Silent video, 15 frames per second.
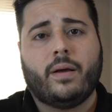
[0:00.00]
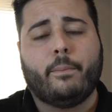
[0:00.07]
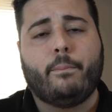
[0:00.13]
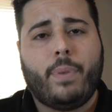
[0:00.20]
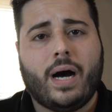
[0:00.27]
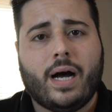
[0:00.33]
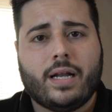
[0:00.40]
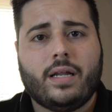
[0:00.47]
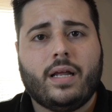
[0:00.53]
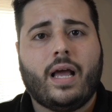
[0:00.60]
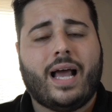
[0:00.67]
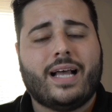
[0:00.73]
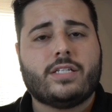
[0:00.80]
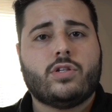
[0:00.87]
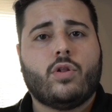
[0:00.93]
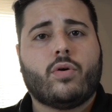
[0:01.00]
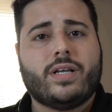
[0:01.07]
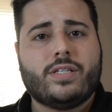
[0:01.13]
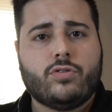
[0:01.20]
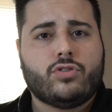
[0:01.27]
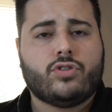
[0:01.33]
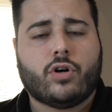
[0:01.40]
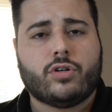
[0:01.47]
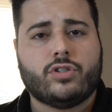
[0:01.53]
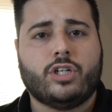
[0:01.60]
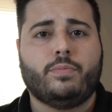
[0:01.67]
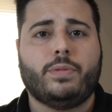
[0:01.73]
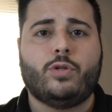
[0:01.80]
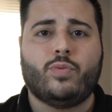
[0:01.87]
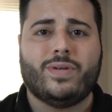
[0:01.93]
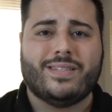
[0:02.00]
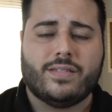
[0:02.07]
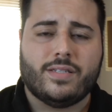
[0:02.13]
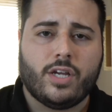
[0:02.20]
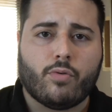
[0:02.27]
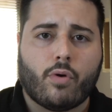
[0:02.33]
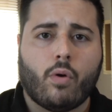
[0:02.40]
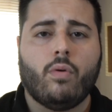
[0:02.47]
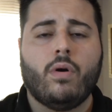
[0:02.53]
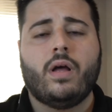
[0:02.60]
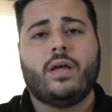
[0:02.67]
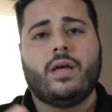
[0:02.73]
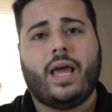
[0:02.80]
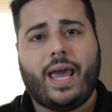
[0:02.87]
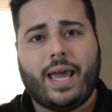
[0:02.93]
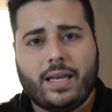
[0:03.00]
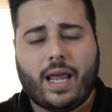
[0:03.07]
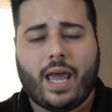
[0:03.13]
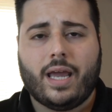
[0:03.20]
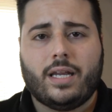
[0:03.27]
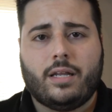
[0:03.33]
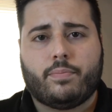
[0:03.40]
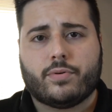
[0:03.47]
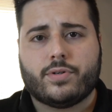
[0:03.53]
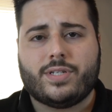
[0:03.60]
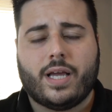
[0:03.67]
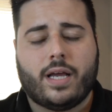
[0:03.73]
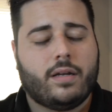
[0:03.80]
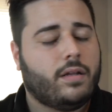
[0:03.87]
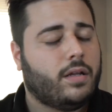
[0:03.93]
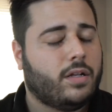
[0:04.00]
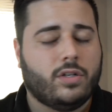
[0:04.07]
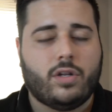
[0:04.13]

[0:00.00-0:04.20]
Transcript: but as long as you charge it between 0 and 80%.